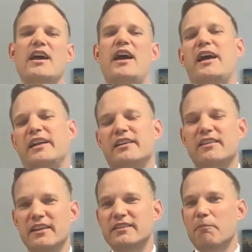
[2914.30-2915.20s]

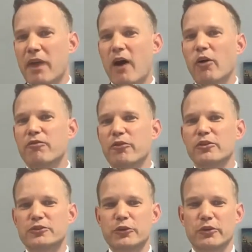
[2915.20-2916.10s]
And these are
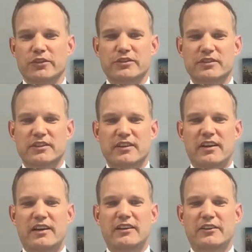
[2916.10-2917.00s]
powerful tools
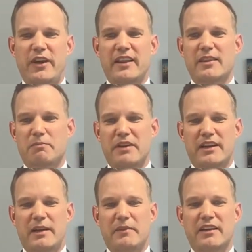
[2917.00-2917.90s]
to end the
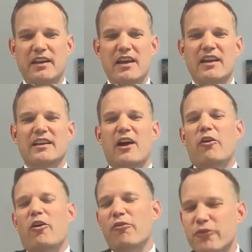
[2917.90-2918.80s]
pandemic.
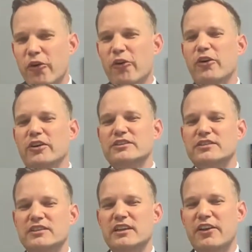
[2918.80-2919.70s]
Now, of
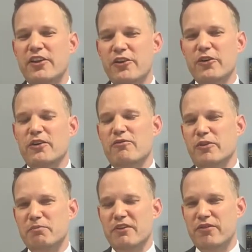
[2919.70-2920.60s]
course, a cure
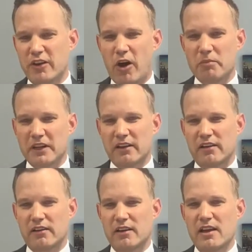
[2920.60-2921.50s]
would be
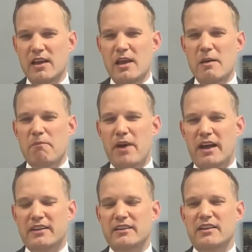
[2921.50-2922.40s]
phenomenal.
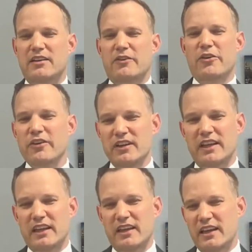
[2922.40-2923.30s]
But
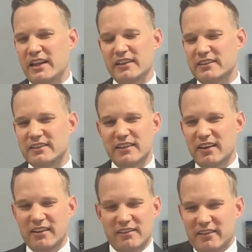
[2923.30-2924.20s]
currently, it is
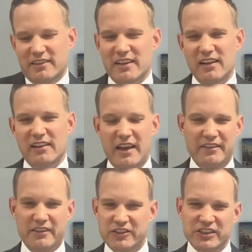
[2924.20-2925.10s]
still,
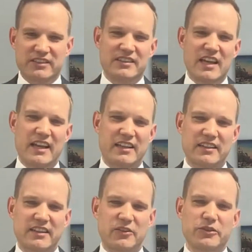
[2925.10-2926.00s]
as you just said,
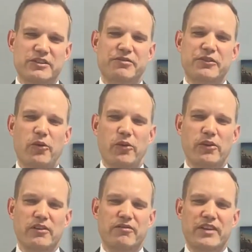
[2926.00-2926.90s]
an elusive
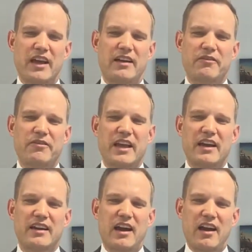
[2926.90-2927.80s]
goal. We
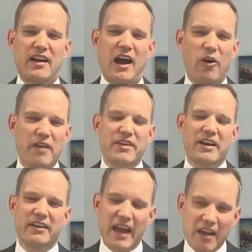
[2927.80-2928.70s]
are,
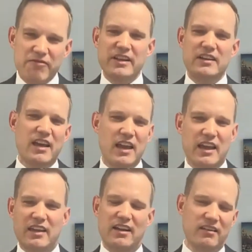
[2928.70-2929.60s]
however, every
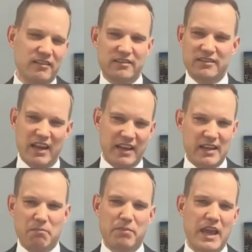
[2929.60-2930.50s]
day
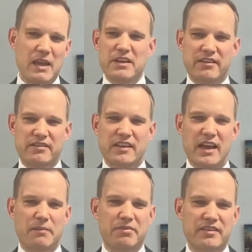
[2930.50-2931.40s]
taking baby
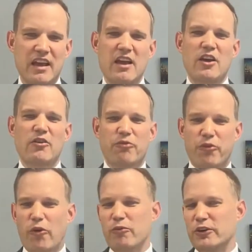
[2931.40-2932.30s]
steps
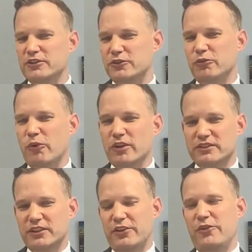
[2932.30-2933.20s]
forward
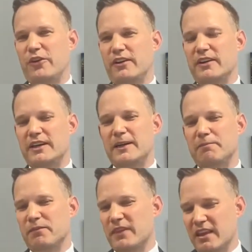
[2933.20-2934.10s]
towards a cure.
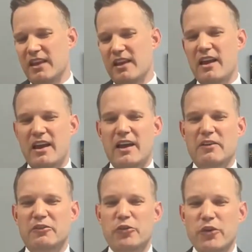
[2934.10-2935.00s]

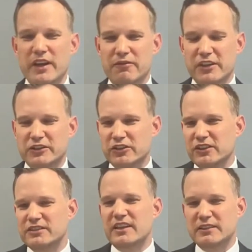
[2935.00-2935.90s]
Two
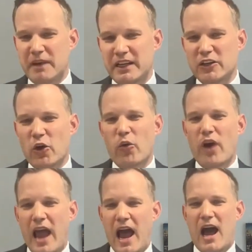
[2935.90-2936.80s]
individuals, as many
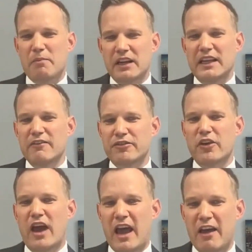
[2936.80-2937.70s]
know, are believed
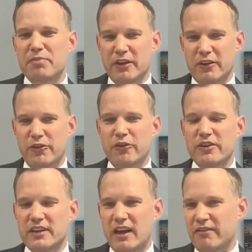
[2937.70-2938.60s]
to have been
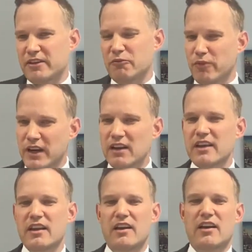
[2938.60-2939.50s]
cured after really